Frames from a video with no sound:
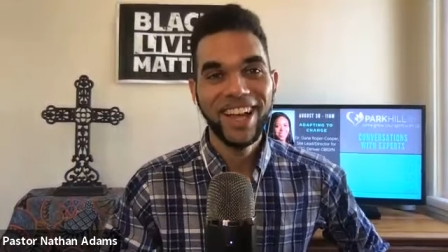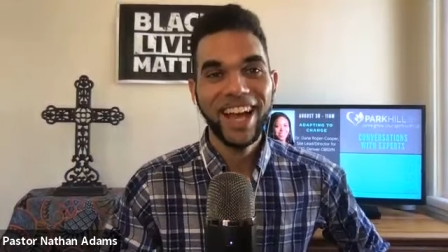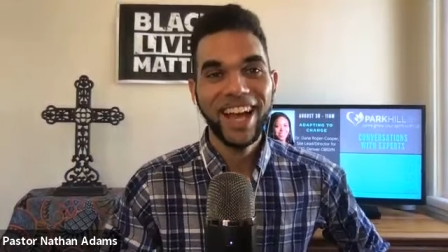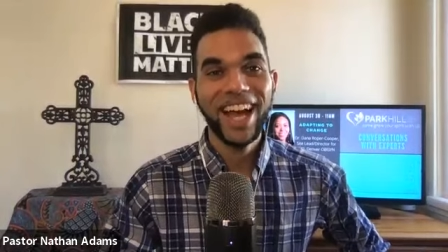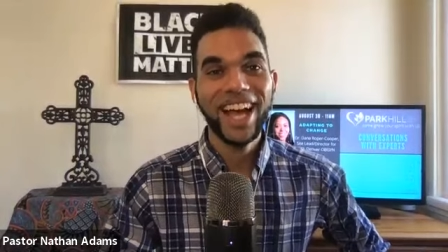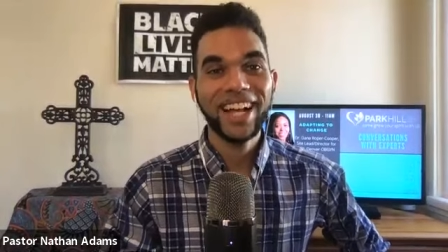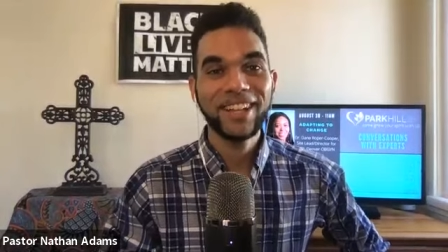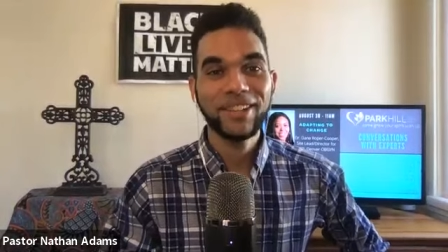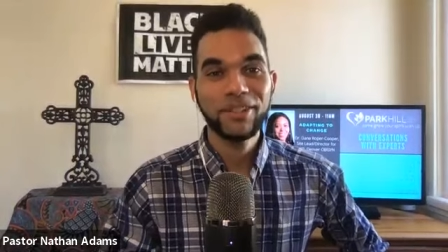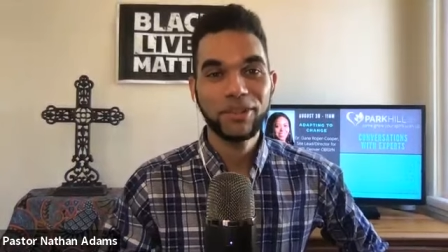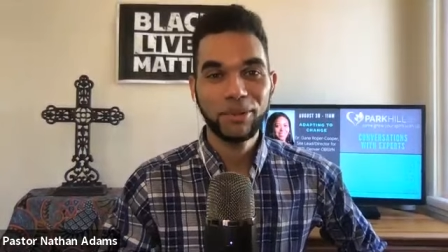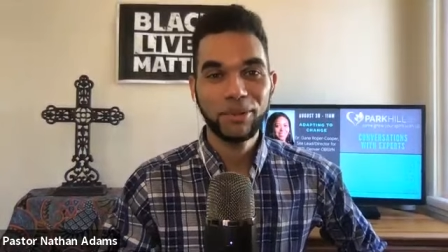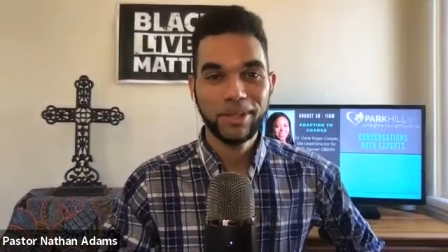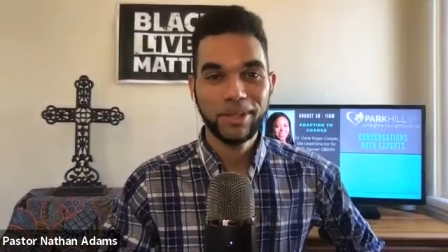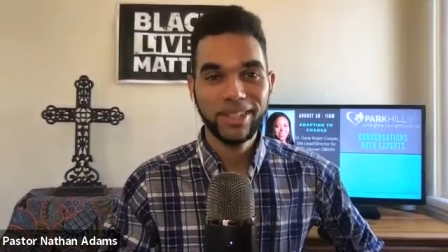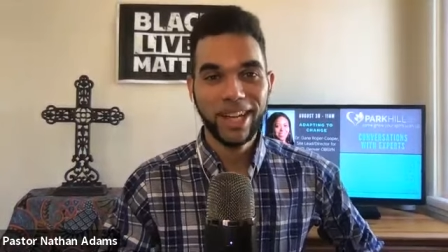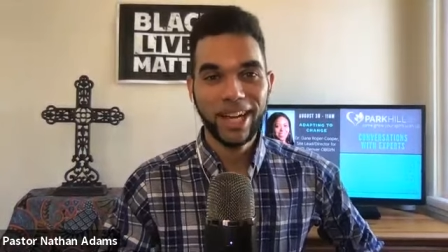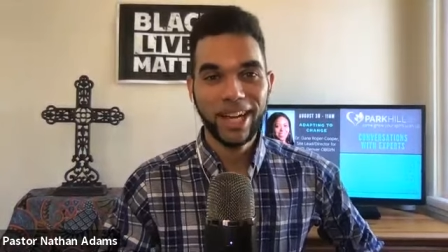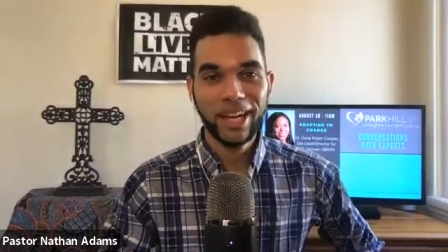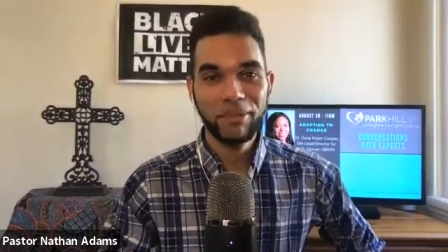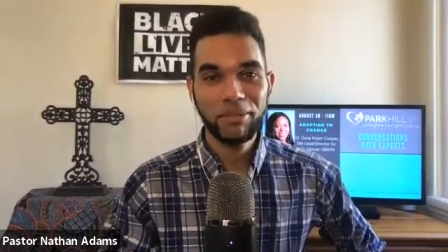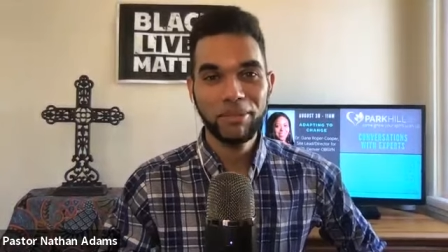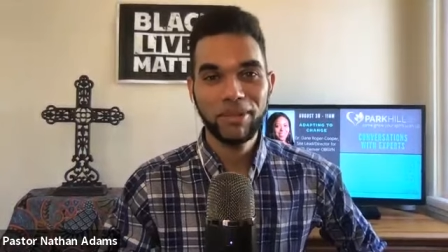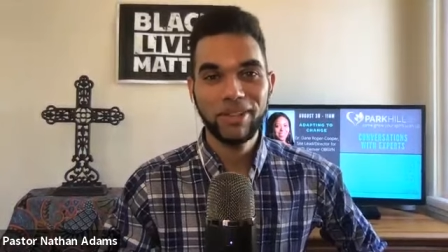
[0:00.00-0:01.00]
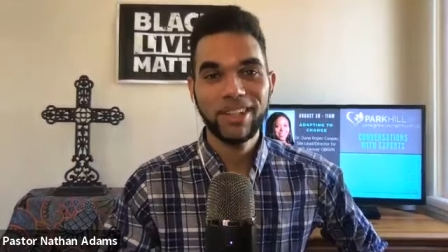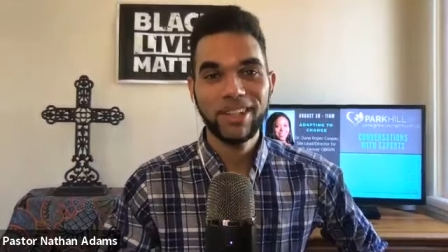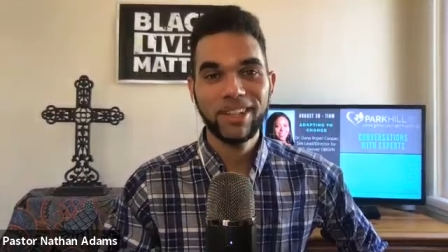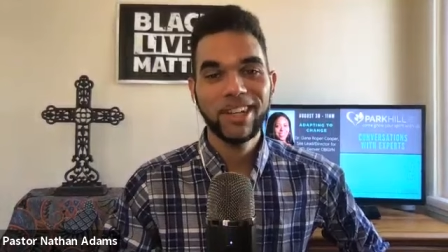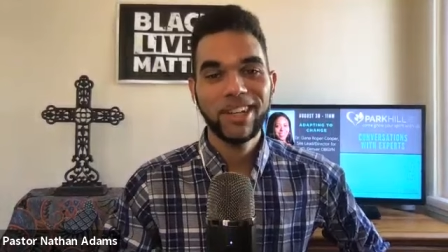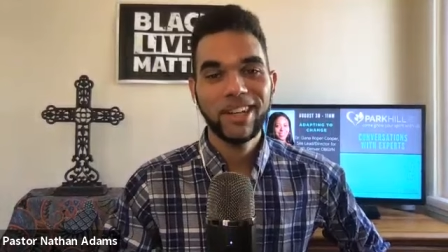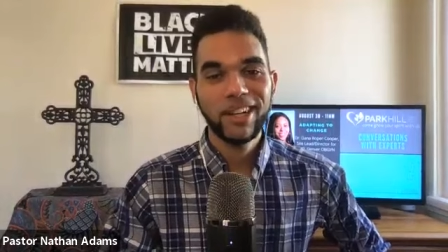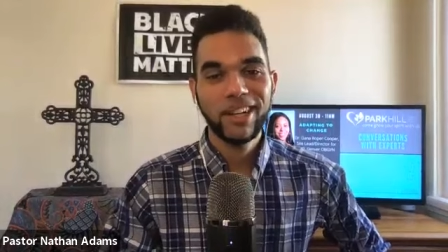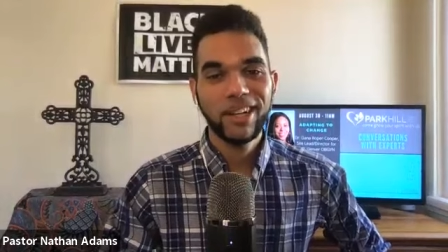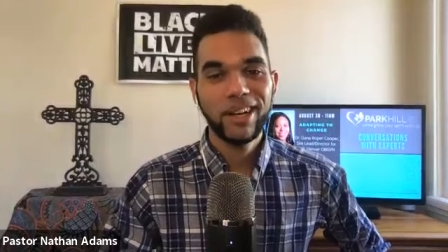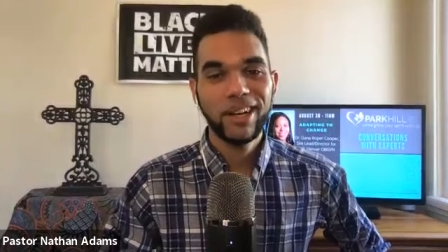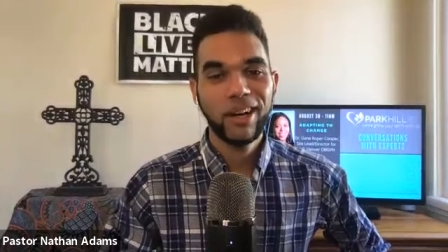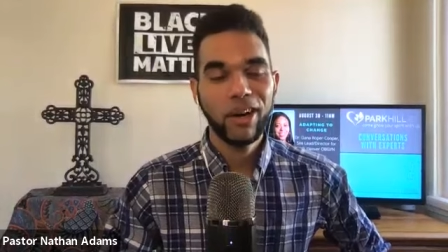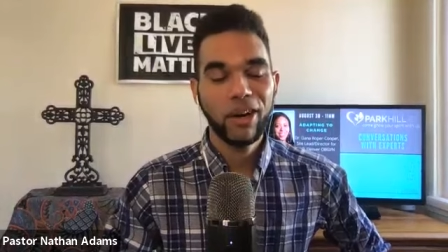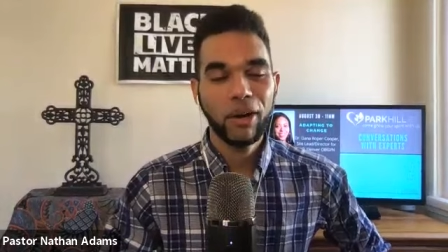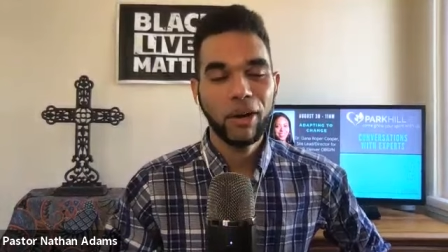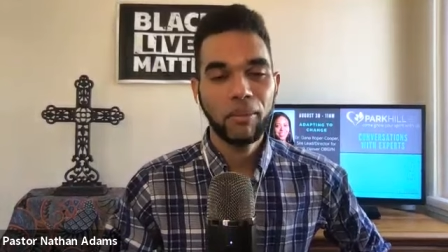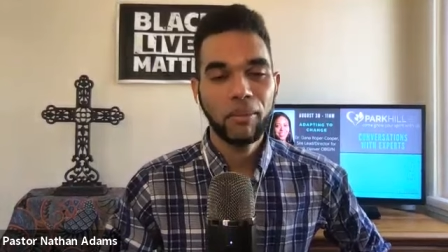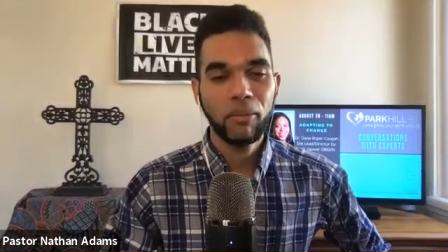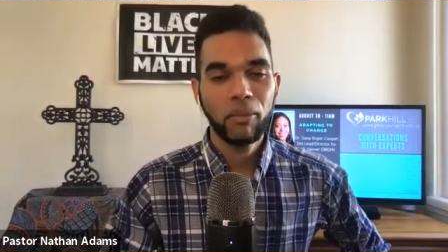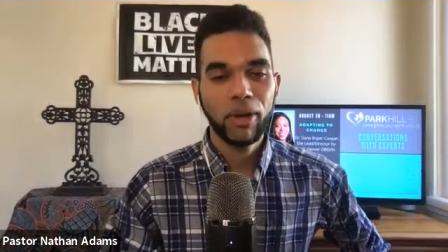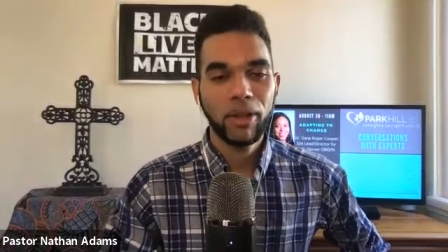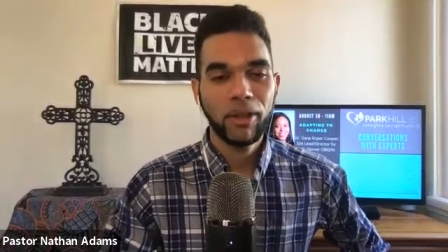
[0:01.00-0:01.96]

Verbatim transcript: had to adapt, um,